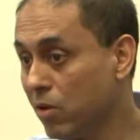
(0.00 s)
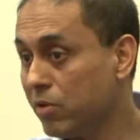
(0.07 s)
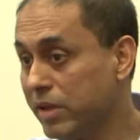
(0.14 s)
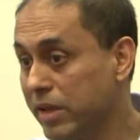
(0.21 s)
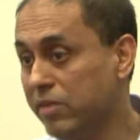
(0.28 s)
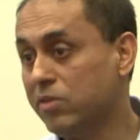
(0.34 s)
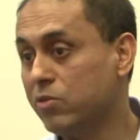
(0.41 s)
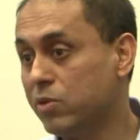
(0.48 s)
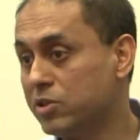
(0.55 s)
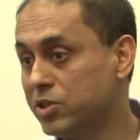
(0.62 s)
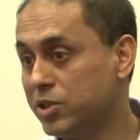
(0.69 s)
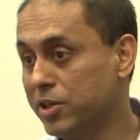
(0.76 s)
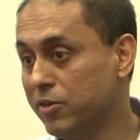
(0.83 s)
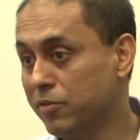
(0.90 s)
not easy to
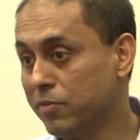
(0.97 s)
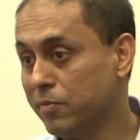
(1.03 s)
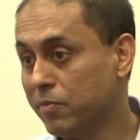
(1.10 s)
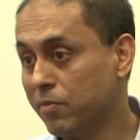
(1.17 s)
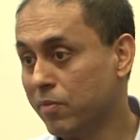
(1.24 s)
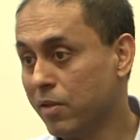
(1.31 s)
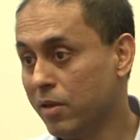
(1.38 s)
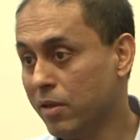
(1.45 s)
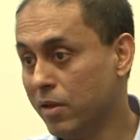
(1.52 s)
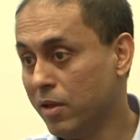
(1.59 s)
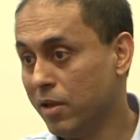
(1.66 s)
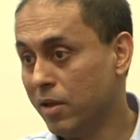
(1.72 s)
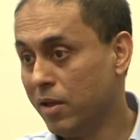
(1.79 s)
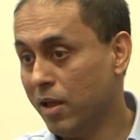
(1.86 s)
achieve.
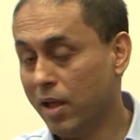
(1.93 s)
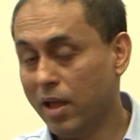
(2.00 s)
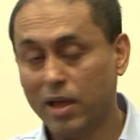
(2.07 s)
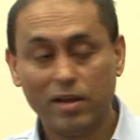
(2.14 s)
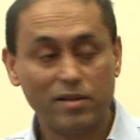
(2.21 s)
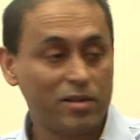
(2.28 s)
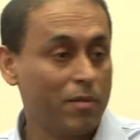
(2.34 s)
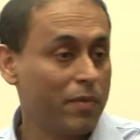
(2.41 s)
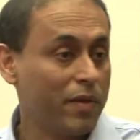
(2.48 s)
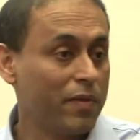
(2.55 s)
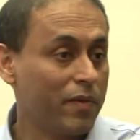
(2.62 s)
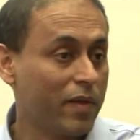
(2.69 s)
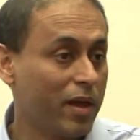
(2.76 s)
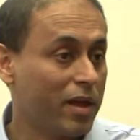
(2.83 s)
And it's
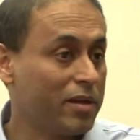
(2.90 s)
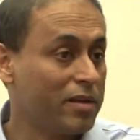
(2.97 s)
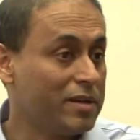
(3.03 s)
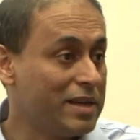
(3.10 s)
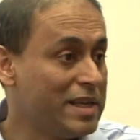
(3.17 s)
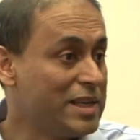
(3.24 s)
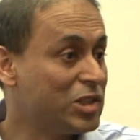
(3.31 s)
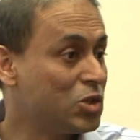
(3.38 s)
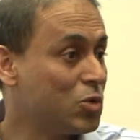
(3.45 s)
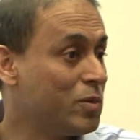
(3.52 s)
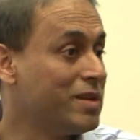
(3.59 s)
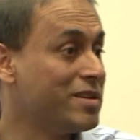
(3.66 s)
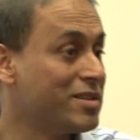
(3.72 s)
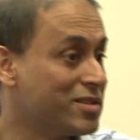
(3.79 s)
something that needs to
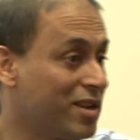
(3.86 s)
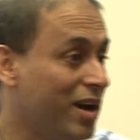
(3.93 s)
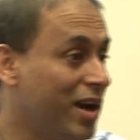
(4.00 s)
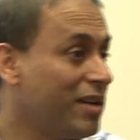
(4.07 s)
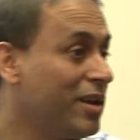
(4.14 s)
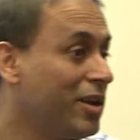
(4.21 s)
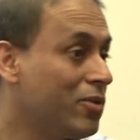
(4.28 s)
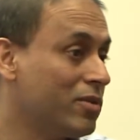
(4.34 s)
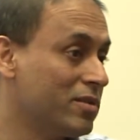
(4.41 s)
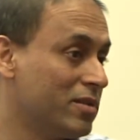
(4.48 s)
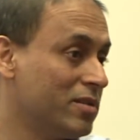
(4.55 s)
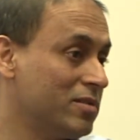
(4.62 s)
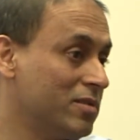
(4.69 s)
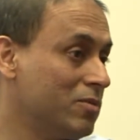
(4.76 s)
be designed into the
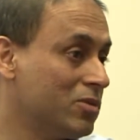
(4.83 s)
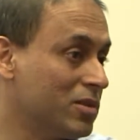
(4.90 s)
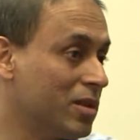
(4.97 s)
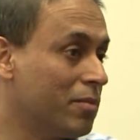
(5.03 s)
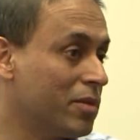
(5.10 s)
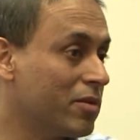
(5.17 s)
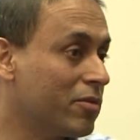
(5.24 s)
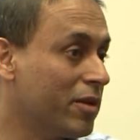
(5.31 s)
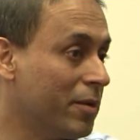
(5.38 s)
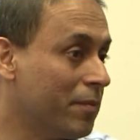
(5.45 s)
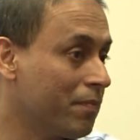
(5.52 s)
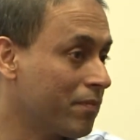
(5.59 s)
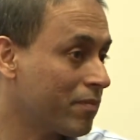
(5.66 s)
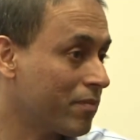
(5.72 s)
system to some degree.
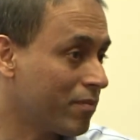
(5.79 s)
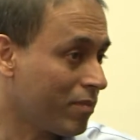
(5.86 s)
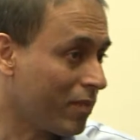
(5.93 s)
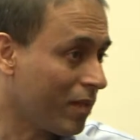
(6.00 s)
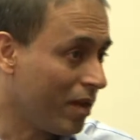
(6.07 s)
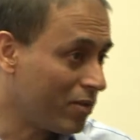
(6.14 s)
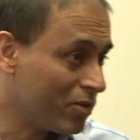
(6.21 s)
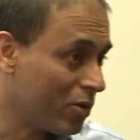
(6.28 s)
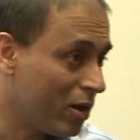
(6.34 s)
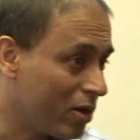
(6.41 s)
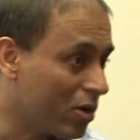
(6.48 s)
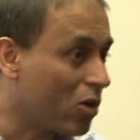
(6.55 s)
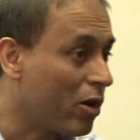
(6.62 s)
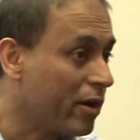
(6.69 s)
So
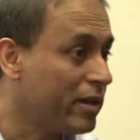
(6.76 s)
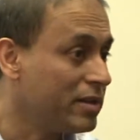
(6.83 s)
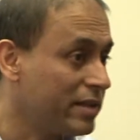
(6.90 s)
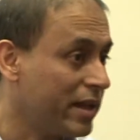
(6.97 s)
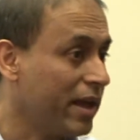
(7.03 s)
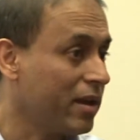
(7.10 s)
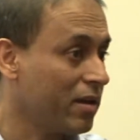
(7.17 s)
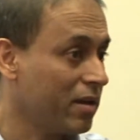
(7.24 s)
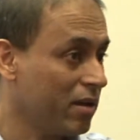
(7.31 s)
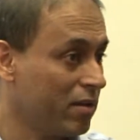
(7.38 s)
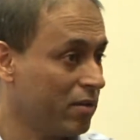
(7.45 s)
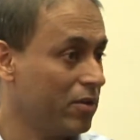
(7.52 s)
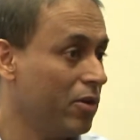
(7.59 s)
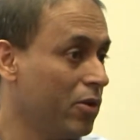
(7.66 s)
in Cornell Tech,
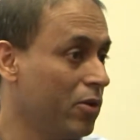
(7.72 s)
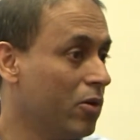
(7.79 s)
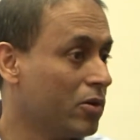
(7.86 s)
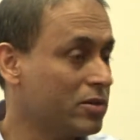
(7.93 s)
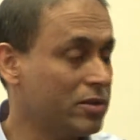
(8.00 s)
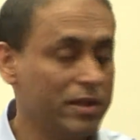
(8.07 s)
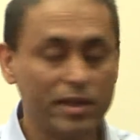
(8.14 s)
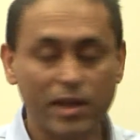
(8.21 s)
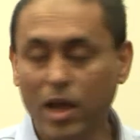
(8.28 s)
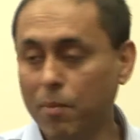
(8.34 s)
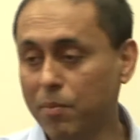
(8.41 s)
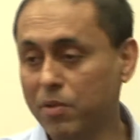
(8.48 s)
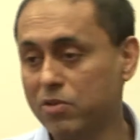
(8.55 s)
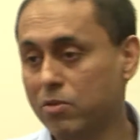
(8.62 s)
the New York City
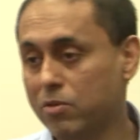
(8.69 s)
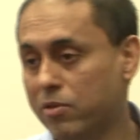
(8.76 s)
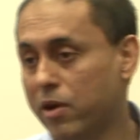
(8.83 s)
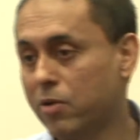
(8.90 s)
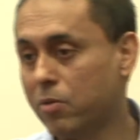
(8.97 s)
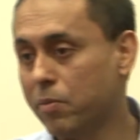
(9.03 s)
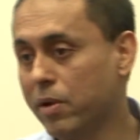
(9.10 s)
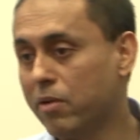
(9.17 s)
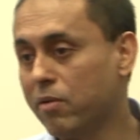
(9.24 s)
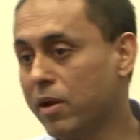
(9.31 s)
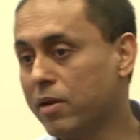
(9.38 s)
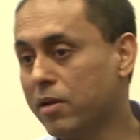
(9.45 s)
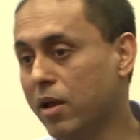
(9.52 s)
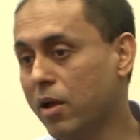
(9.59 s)
campus we're trying to build
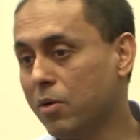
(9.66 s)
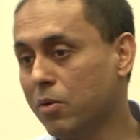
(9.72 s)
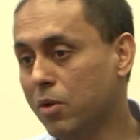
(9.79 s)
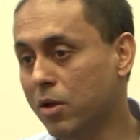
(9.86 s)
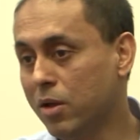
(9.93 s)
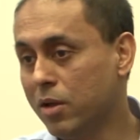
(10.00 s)
right now,